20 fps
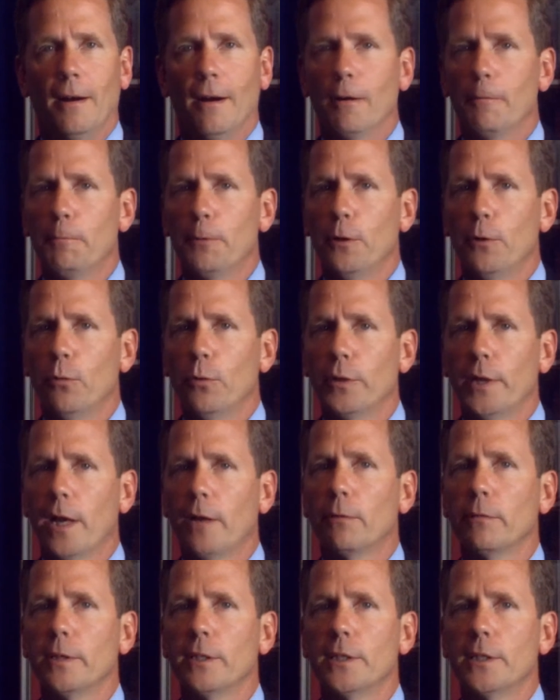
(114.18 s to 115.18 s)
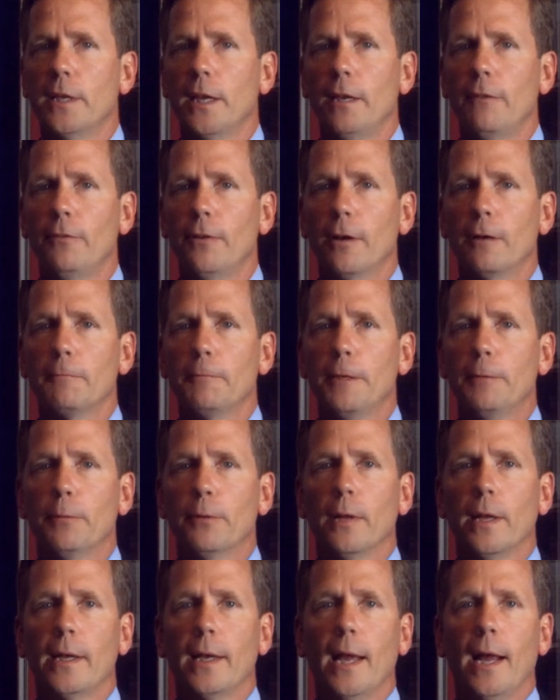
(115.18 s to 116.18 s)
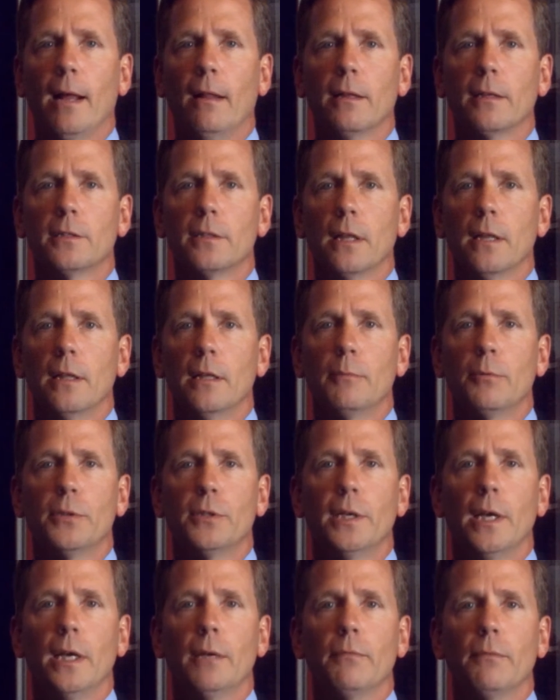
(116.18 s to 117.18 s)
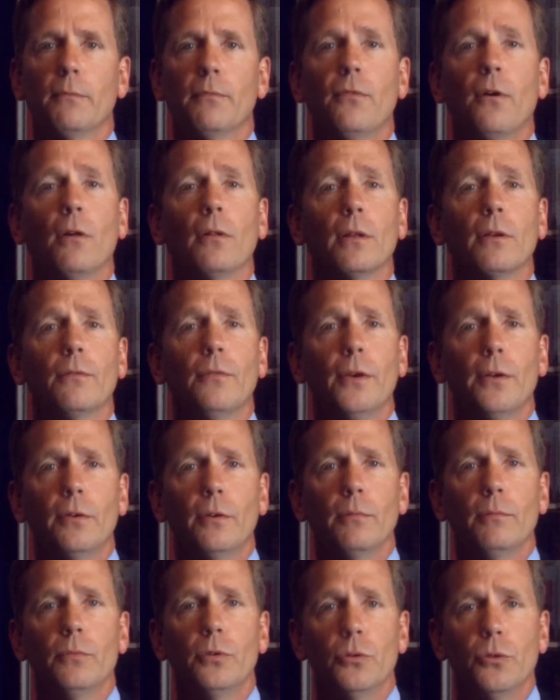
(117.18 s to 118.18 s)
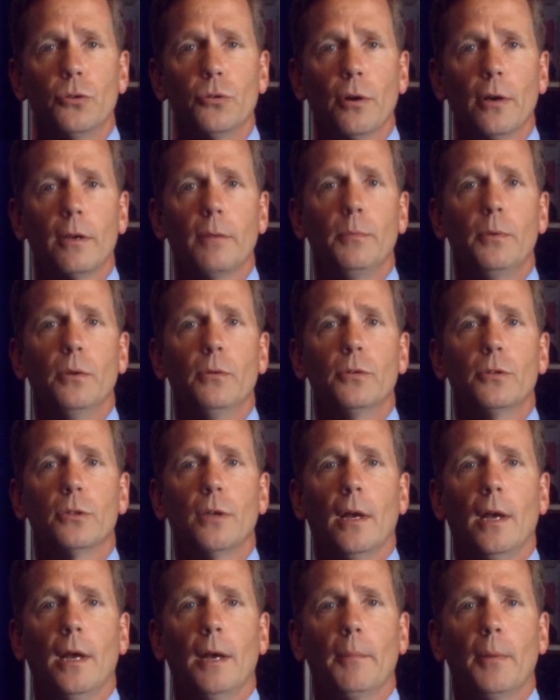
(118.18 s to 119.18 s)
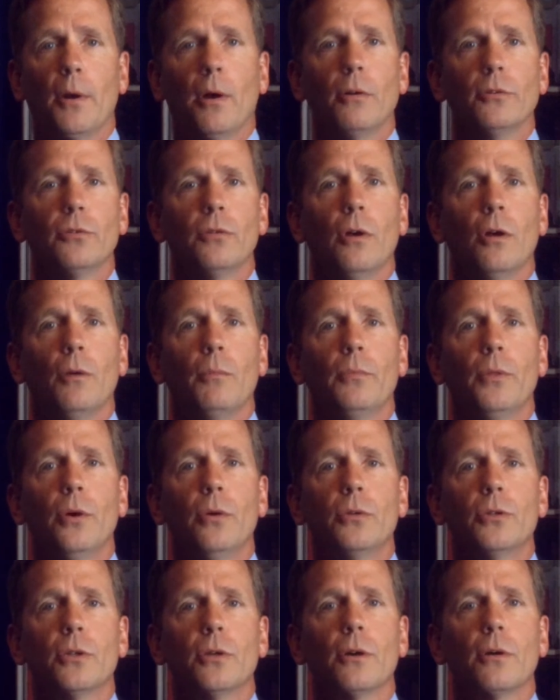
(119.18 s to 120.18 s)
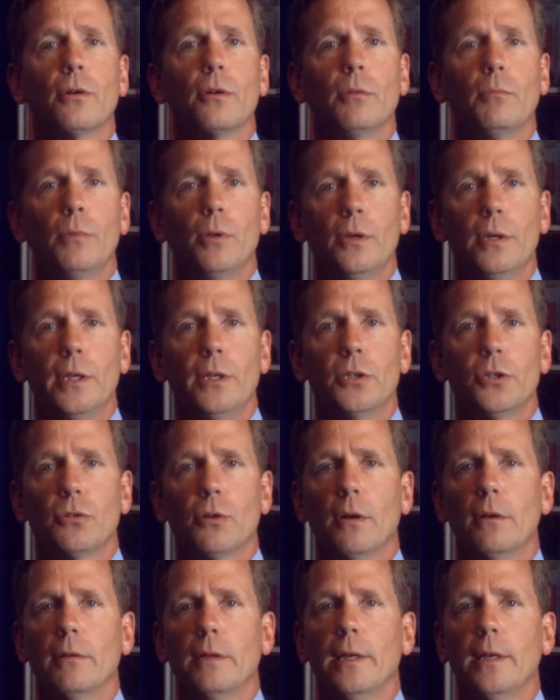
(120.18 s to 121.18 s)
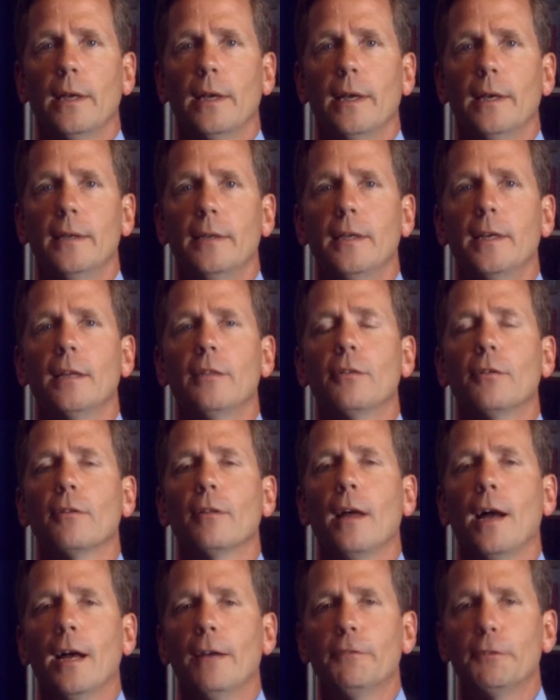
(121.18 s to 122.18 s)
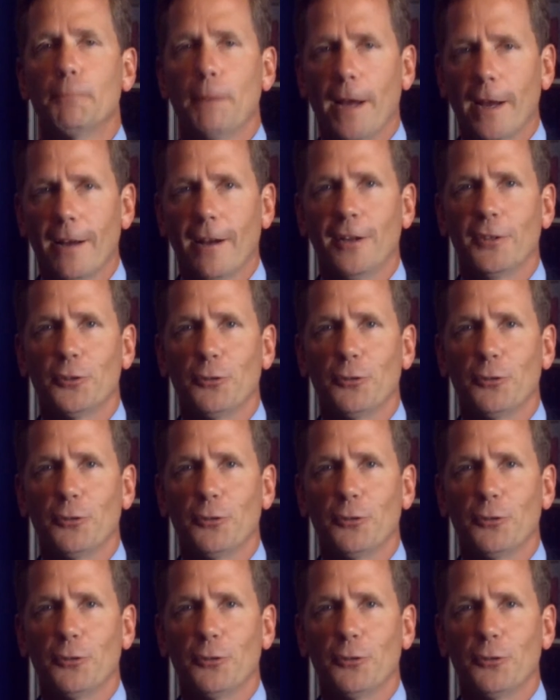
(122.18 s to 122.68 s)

Our bill will not only save young people like Alex LaLiberte from falling victim to drug abuse, but also help those in our community struggling to get their lives back